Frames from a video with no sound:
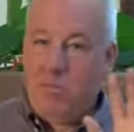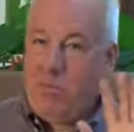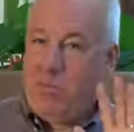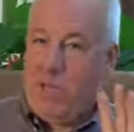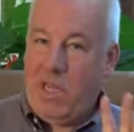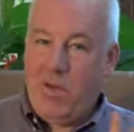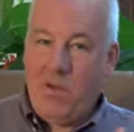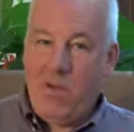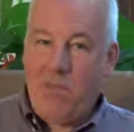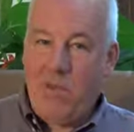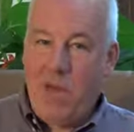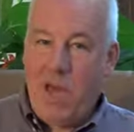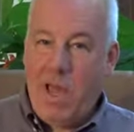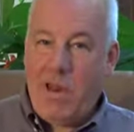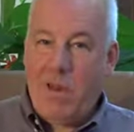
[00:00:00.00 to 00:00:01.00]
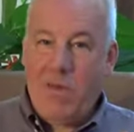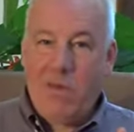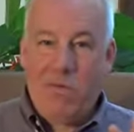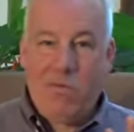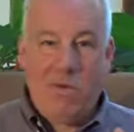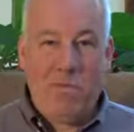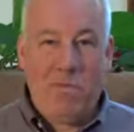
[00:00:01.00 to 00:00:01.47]
Peter replied,
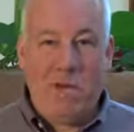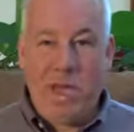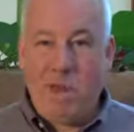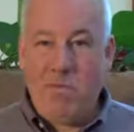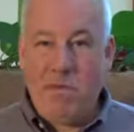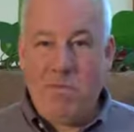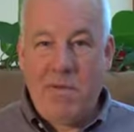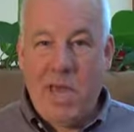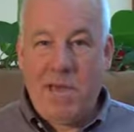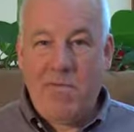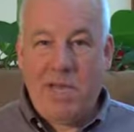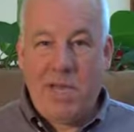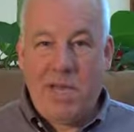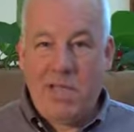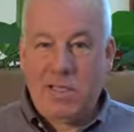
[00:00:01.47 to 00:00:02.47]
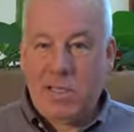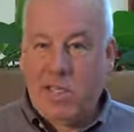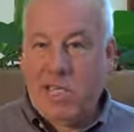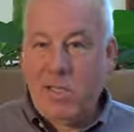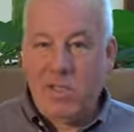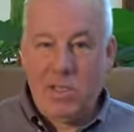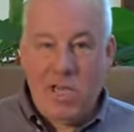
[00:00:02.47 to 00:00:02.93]
Repent and be baptized,
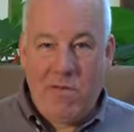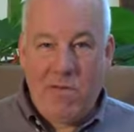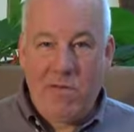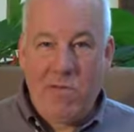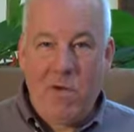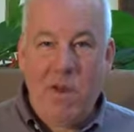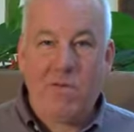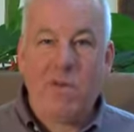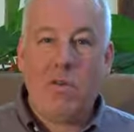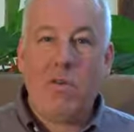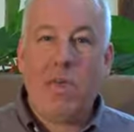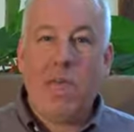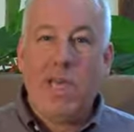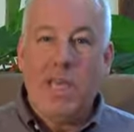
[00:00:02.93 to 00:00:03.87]
each and every one of you,